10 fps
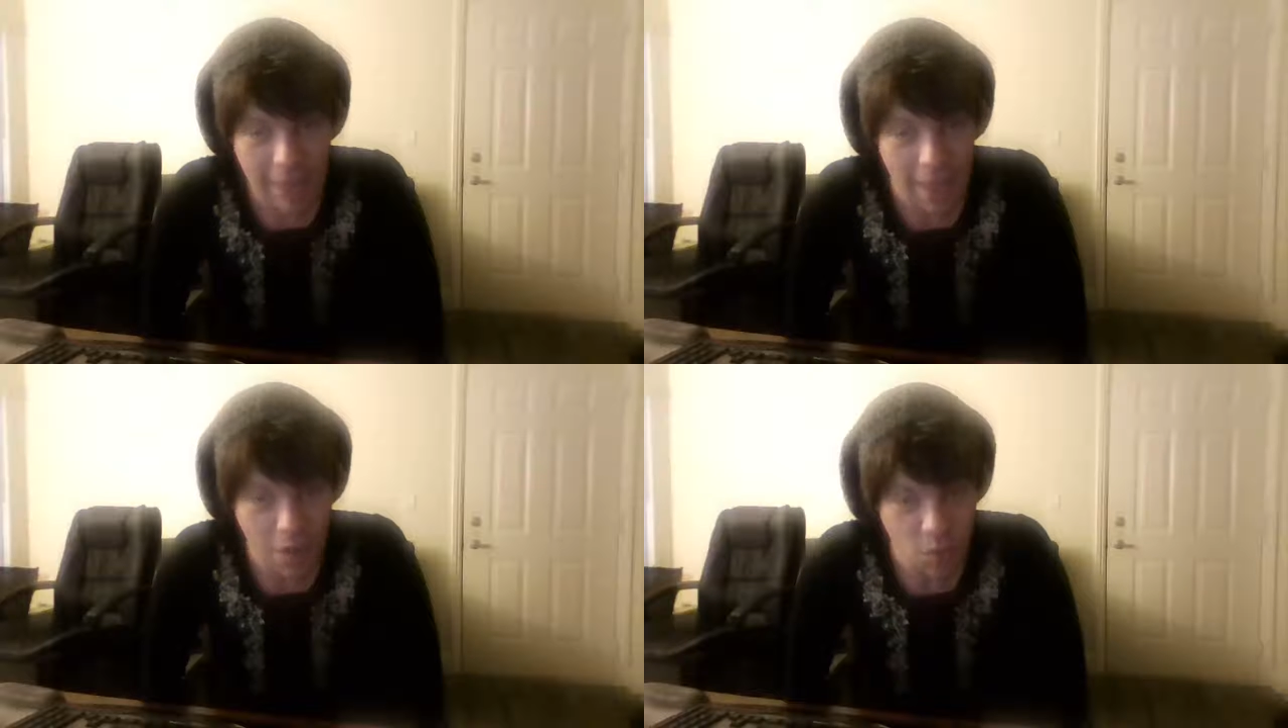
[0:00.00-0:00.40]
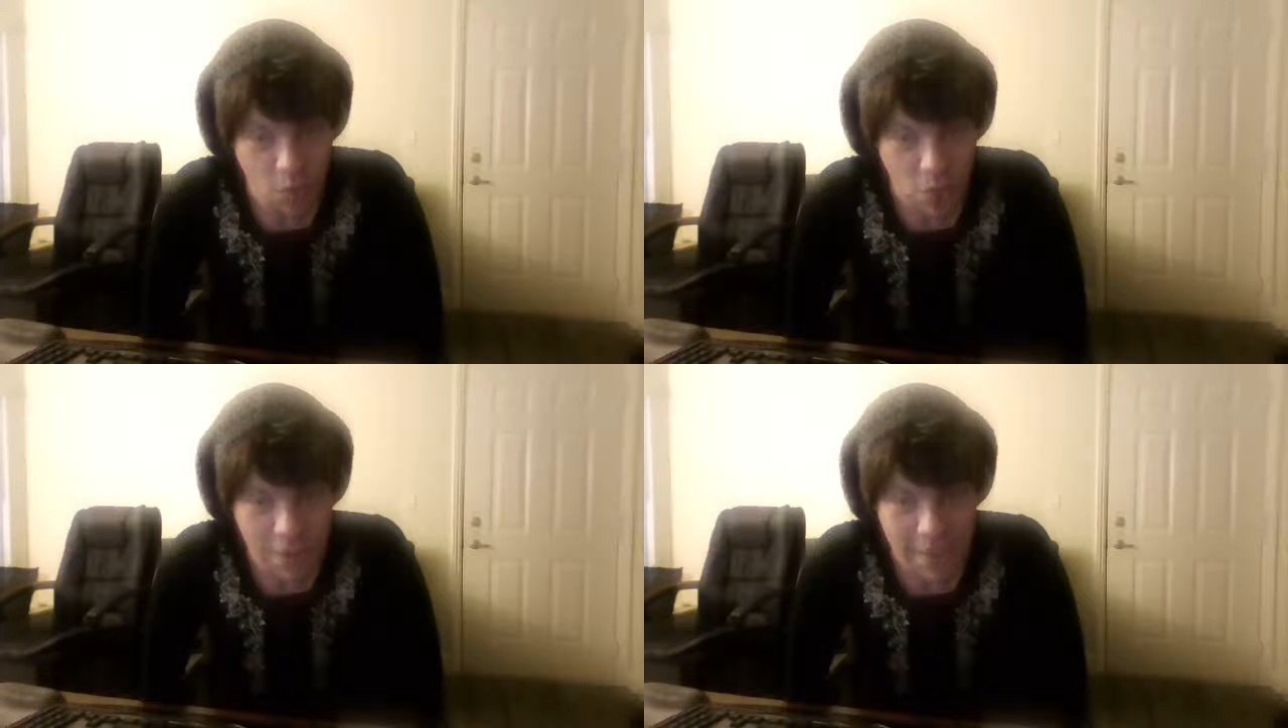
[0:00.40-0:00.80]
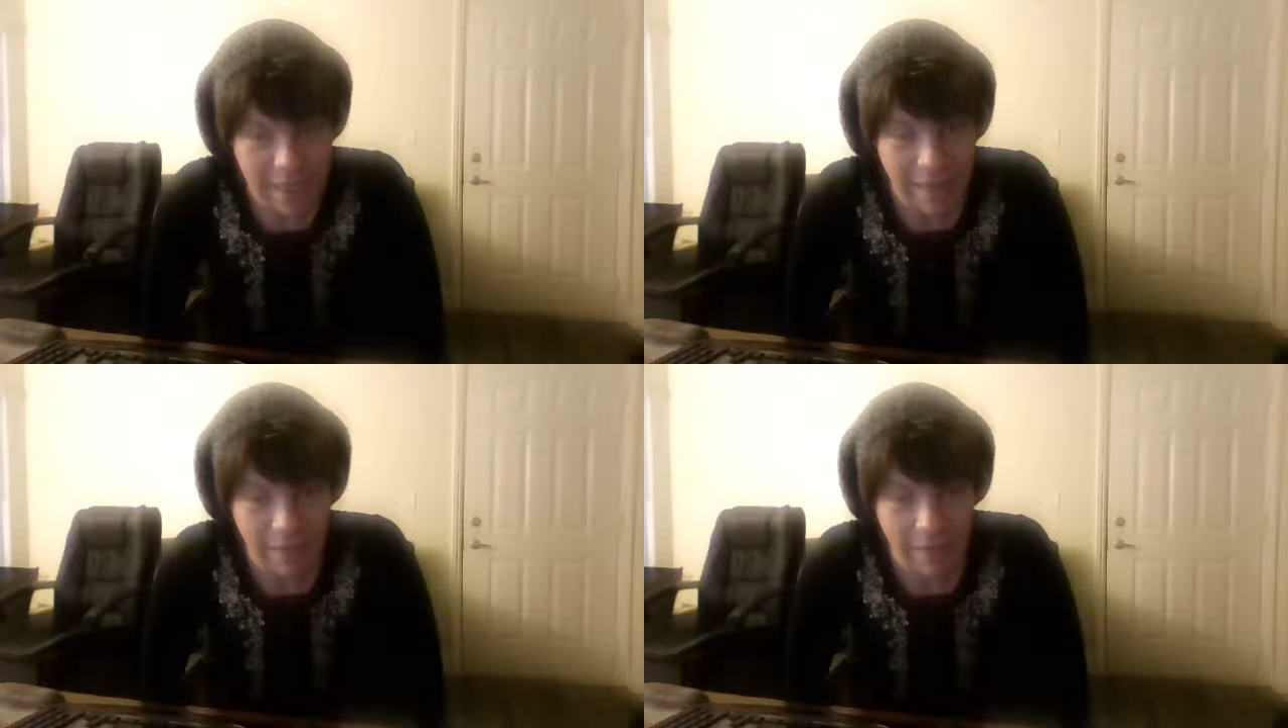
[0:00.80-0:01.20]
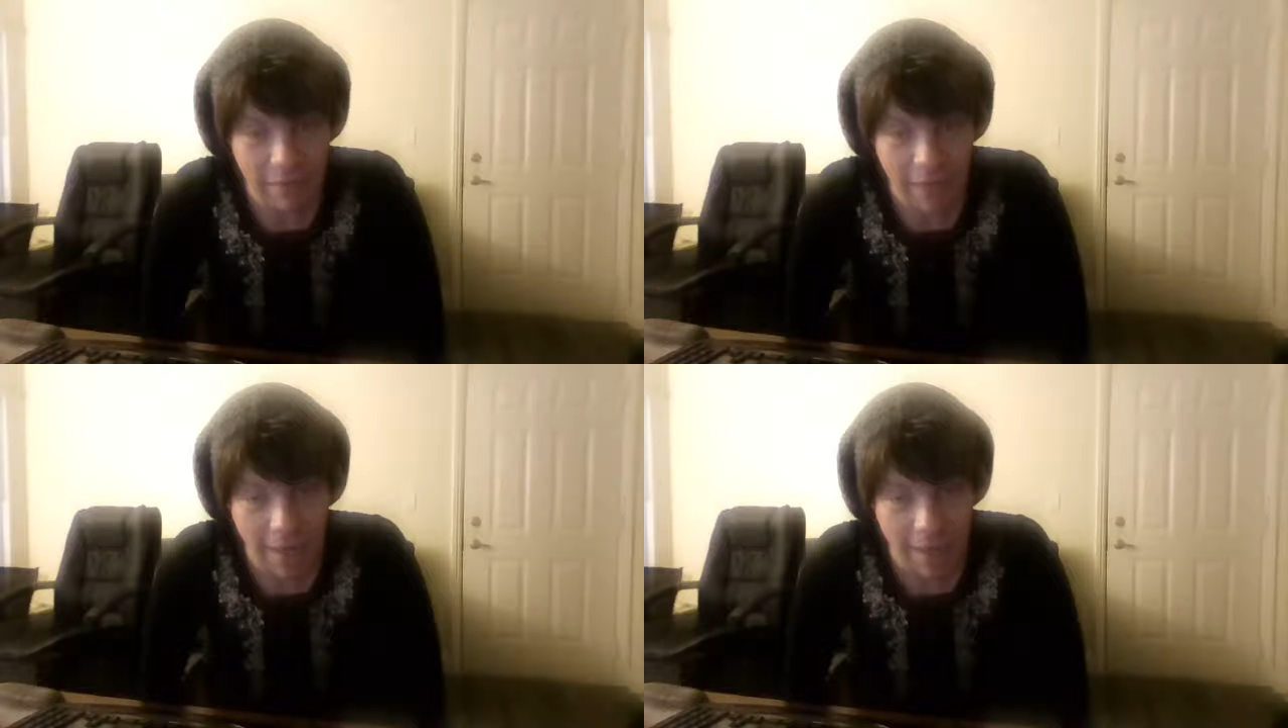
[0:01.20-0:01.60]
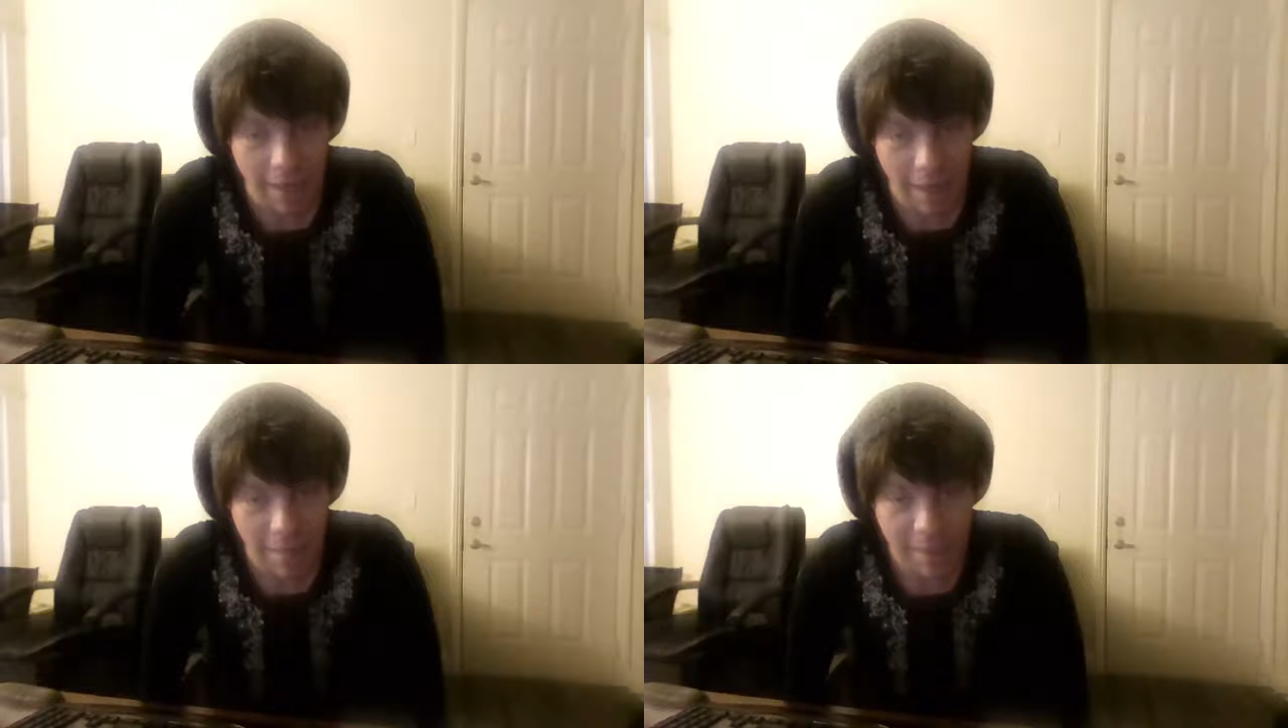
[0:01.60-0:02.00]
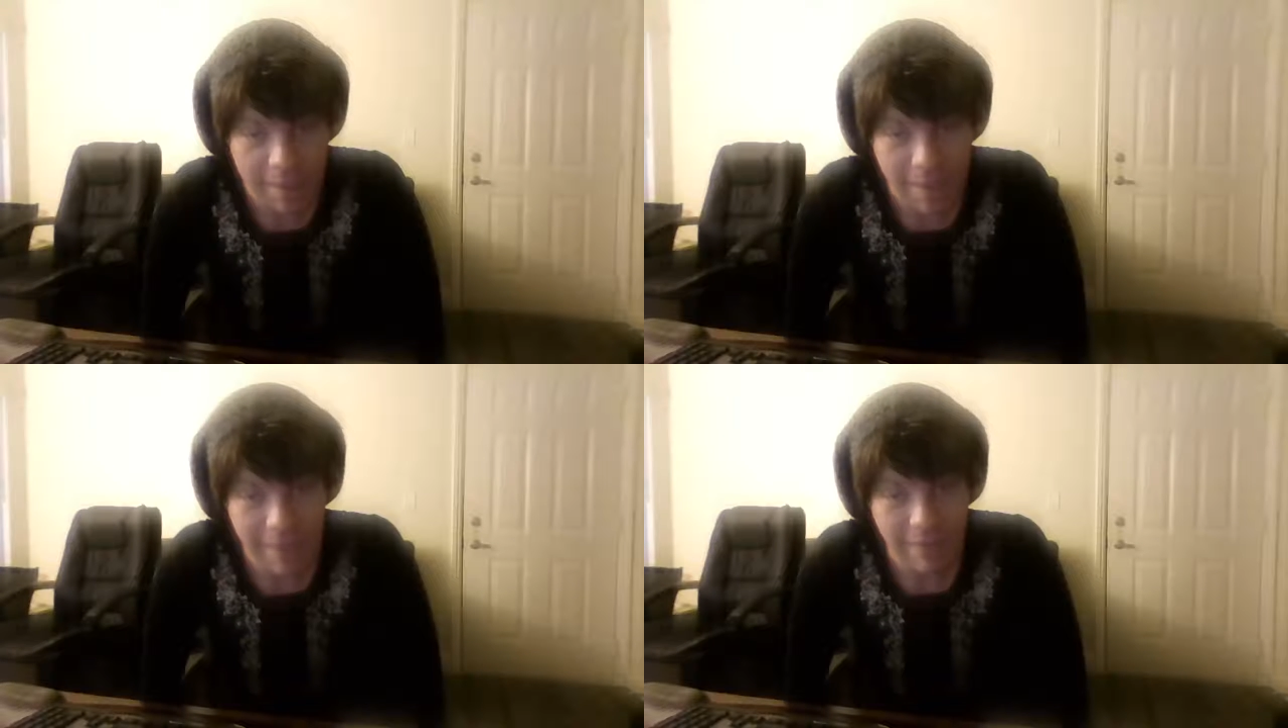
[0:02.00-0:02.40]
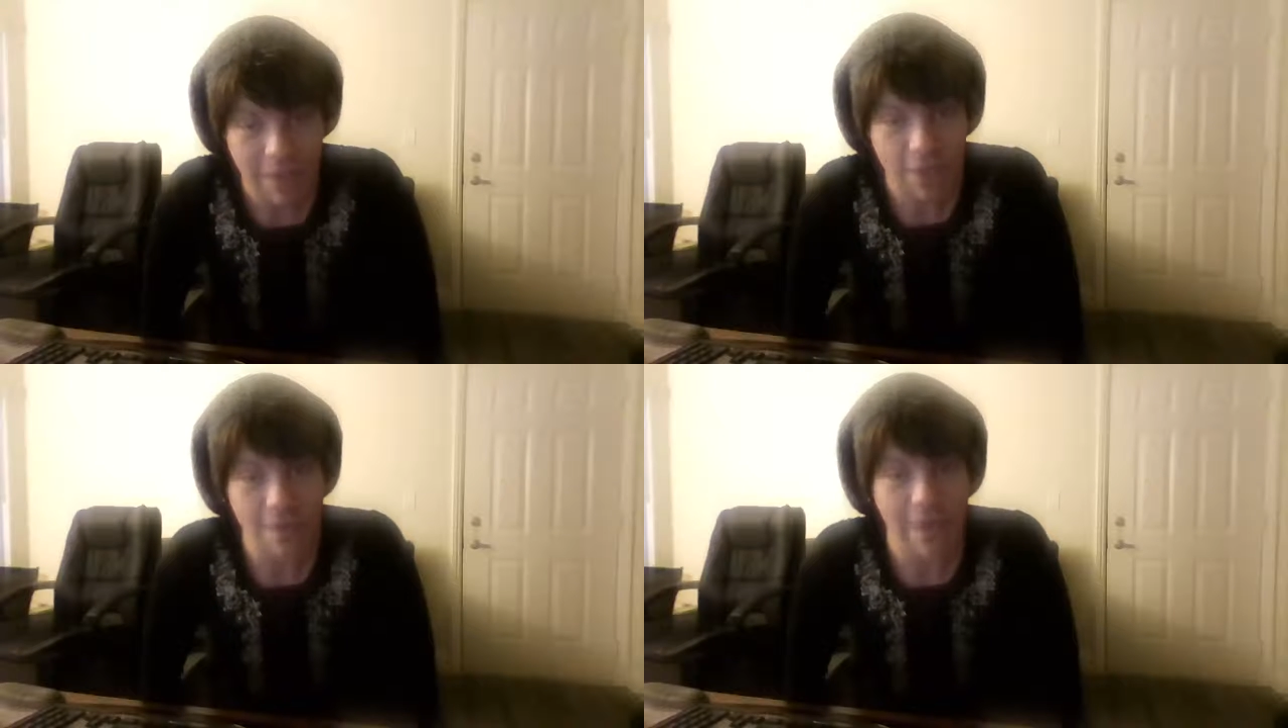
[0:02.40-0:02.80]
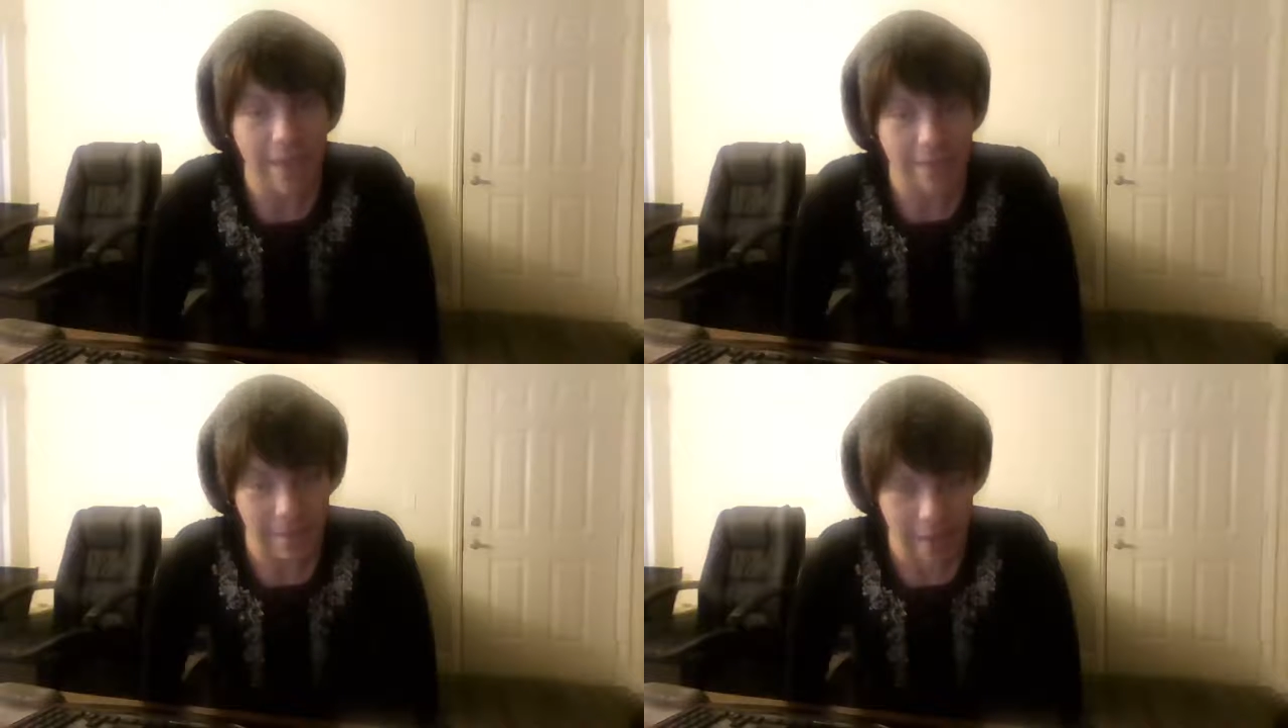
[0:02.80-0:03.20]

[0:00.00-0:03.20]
Not a word, didn't even invite the comment, didn't even incite